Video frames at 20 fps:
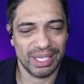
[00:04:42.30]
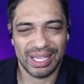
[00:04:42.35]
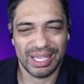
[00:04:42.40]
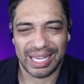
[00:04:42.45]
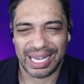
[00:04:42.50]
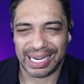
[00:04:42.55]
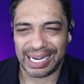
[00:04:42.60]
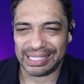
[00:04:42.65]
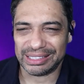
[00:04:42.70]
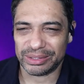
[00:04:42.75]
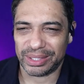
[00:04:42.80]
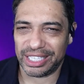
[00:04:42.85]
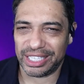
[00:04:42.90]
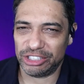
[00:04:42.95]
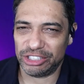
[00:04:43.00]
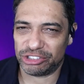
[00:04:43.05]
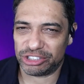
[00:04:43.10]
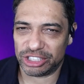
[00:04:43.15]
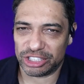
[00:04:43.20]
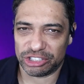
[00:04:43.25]
And that's kind of an
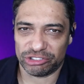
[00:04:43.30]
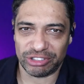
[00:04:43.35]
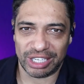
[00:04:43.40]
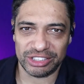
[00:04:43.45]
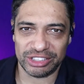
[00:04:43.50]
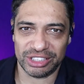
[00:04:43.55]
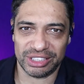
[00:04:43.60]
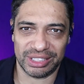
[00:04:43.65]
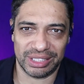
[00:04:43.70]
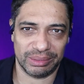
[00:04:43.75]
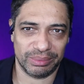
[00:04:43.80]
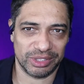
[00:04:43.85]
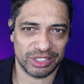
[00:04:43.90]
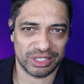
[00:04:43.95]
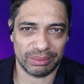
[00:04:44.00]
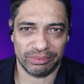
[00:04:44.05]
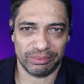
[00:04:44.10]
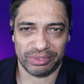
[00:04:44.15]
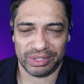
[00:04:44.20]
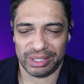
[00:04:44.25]
interesting strategy, which is
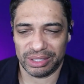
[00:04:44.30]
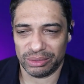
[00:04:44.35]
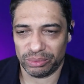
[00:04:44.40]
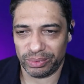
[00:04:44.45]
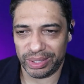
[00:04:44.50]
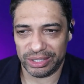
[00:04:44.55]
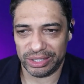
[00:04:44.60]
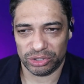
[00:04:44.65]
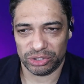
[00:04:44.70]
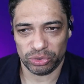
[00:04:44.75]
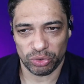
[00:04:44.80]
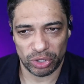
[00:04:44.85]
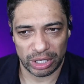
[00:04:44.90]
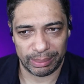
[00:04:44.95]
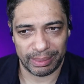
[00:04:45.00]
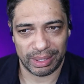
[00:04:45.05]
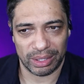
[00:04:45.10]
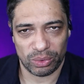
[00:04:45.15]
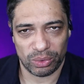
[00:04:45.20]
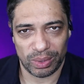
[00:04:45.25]
something that we talk
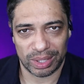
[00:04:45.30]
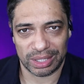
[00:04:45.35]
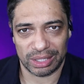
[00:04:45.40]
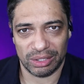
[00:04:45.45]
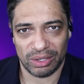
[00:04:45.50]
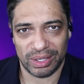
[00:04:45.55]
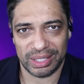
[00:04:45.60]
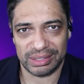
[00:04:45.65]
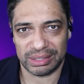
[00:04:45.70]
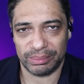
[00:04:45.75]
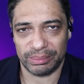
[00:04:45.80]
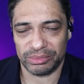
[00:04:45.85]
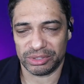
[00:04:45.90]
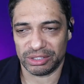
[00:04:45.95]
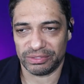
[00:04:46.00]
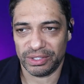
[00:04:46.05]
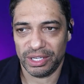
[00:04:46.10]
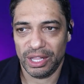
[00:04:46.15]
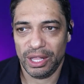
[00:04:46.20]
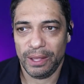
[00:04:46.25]
about quite a lot in terms of
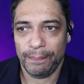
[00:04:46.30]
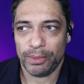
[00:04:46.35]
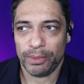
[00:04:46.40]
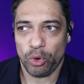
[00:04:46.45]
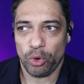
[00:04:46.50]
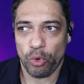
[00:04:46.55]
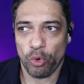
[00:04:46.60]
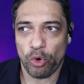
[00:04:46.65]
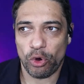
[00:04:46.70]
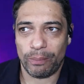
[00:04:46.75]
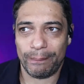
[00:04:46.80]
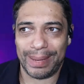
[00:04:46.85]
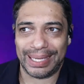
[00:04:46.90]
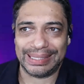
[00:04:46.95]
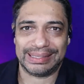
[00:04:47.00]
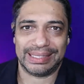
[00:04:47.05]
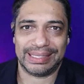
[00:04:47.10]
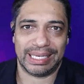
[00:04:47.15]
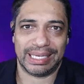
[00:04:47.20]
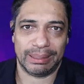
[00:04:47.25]

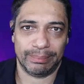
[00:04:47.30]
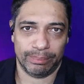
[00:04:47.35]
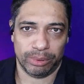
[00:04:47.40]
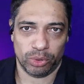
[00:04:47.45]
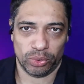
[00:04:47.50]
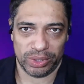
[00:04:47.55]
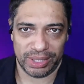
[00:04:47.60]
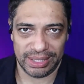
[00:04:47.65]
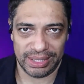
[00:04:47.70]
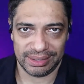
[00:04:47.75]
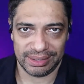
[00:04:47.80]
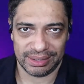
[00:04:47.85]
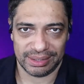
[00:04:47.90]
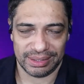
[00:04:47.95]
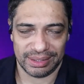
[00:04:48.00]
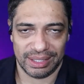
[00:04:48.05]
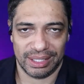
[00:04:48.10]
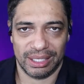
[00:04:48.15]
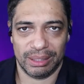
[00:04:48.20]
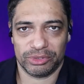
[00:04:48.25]
augmenting employees.
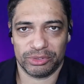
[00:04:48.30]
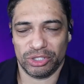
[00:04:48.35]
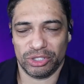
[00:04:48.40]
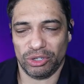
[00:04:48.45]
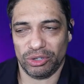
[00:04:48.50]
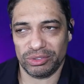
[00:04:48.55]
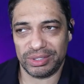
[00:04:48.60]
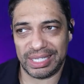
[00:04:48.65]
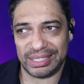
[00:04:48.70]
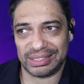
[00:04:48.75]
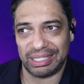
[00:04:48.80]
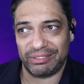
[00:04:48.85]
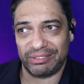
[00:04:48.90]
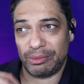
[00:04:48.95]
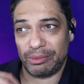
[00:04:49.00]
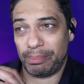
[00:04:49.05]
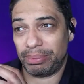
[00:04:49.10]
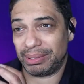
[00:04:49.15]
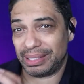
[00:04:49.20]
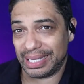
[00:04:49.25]
So not necessarily
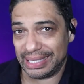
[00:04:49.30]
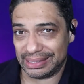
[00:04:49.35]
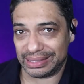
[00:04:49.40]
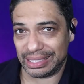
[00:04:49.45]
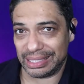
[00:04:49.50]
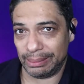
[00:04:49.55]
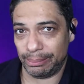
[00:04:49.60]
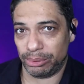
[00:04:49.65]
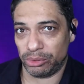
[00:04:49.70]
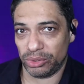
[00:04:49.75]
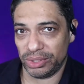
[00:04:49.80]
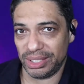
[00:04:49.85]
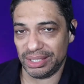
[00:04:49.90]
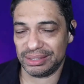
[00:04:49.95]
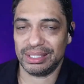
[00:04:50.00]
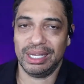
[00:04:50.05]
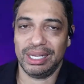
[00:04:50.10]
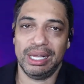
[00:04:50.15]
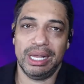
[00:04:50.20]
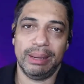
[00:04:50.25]
replacing employees,
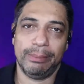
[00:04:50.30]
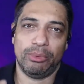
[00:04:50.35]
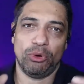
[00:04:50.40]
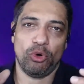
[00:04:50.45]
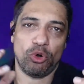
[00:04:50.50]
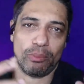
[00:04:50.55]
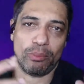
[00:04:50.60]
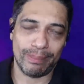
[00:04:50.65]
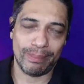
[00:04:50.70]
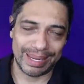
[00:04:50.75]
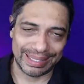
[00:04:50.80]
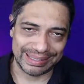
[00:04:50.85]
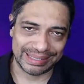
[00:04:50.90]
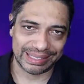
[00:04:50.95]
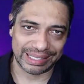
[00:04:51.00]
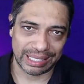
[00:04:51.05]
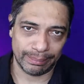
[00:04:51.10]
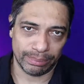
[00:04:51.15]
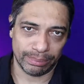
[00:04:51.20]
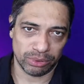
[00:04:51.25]
but augmenting
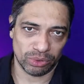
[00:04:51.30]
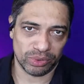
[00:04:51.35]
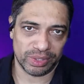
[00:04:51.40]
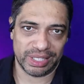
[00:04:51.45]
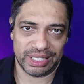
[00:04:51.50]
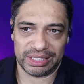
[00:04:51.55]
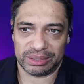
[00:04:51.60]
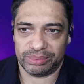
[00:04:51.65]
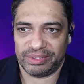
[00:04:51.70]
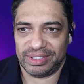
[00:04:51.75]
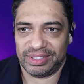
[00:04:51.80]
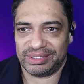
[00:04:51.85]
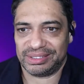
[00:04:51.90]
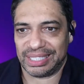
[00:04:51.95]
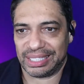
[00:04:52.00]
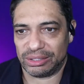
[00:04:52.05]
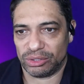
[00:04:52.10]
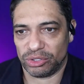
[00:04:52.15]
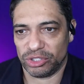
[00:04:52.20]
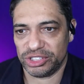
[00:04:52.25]
employees with this
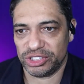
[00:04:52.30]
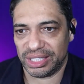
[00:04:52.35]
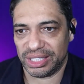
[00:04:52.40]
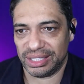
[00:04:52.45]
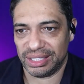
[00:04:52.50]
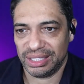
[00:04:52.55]
technology